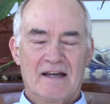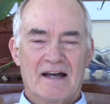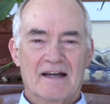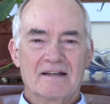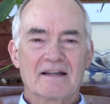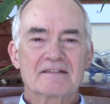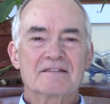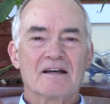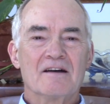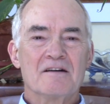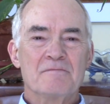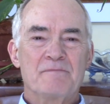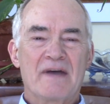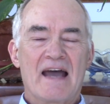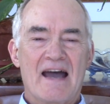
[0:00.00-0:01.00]
I'd like to
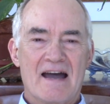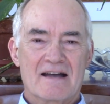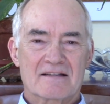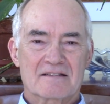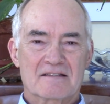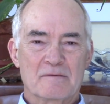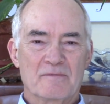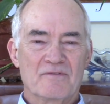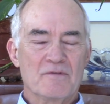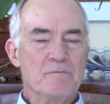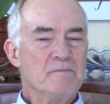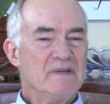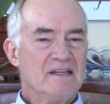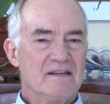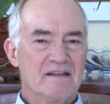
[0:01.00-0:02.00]
unpack some of the
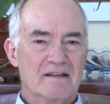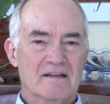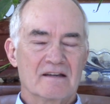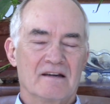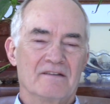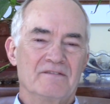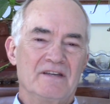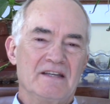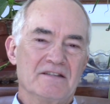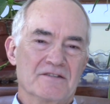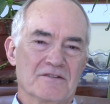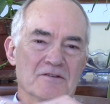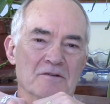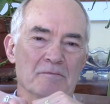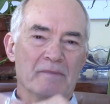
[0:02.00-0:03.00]
meaning of
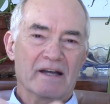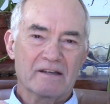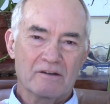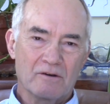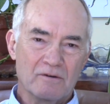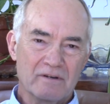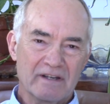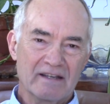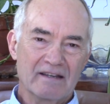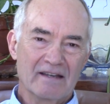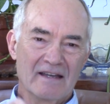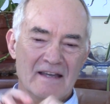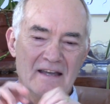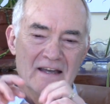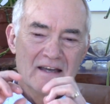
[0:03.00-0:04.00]
Easter by going
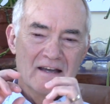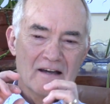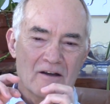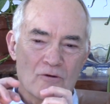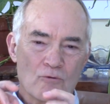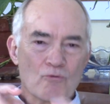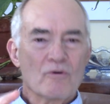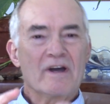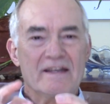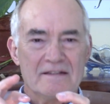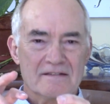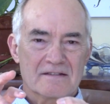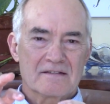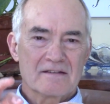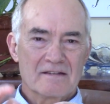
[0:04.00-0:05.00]

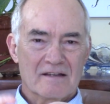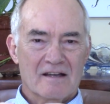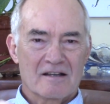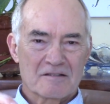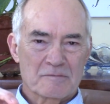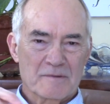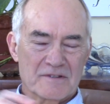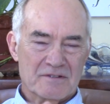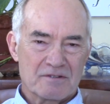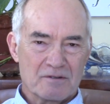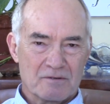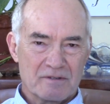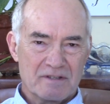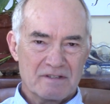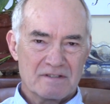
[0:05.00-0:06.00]
right to the gospel
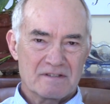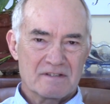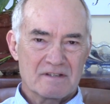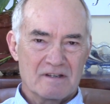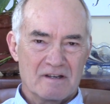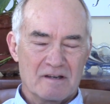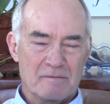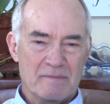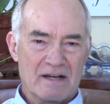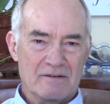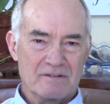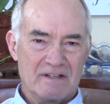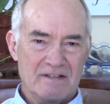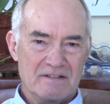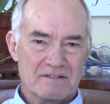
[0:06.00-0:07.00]
stories
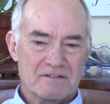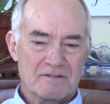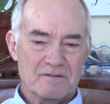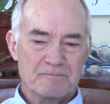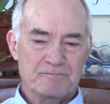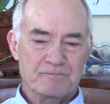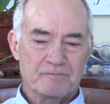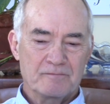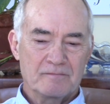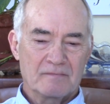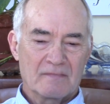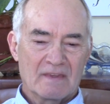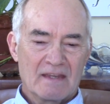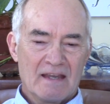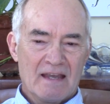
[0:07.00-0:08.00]
about Easter.
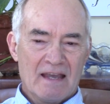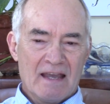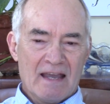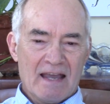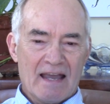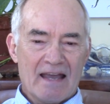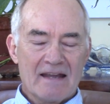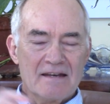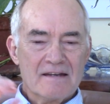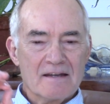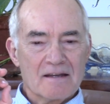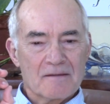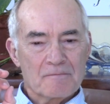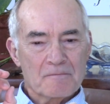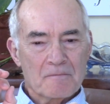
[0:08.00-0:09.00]

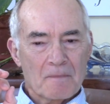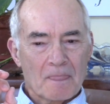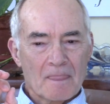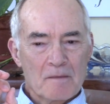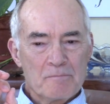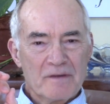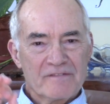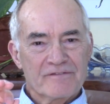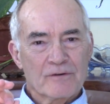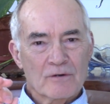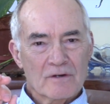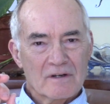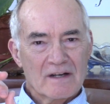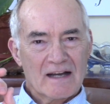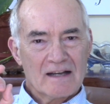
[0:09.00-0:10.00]
And
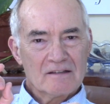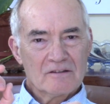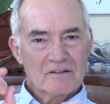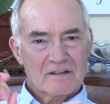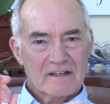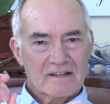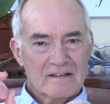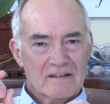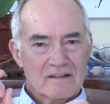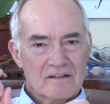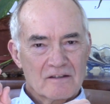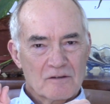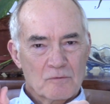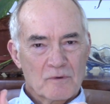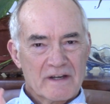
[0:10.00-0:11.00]
before I look at
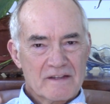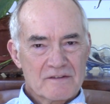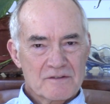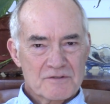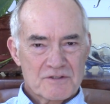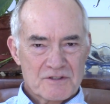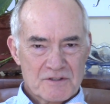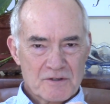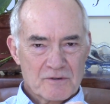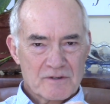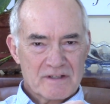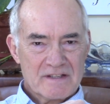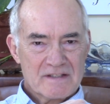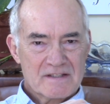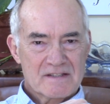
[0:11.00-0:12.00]
the way those
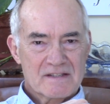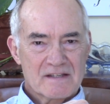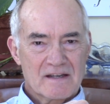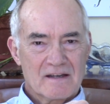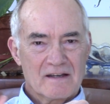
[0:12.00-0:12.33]
stories